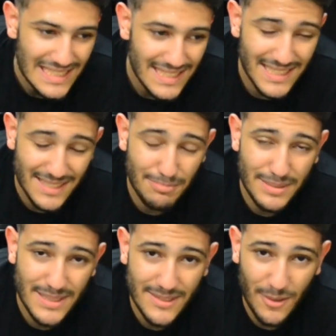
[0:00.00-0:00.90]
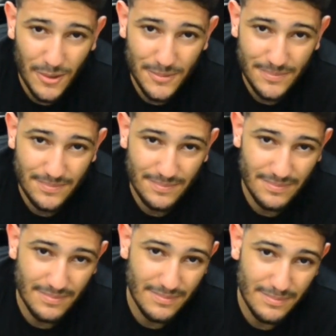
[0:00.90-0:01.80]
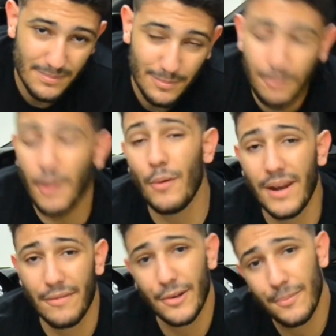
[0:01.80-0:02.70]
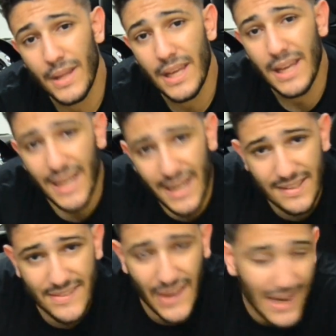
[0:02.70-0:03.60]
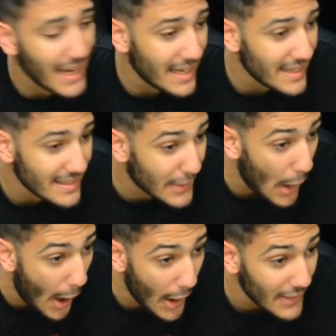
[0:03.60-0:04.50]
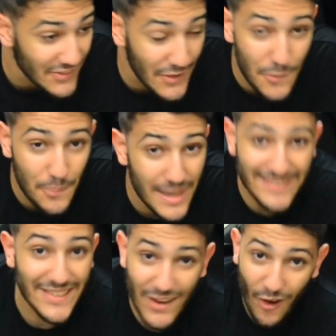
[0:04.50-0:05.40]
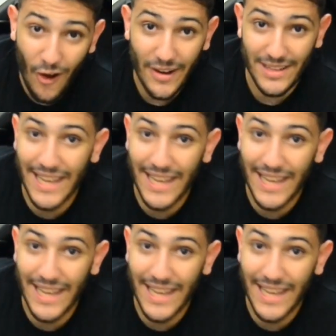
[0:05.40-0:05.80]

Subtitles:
it beats all. But whatever, it's an amazing car. Like,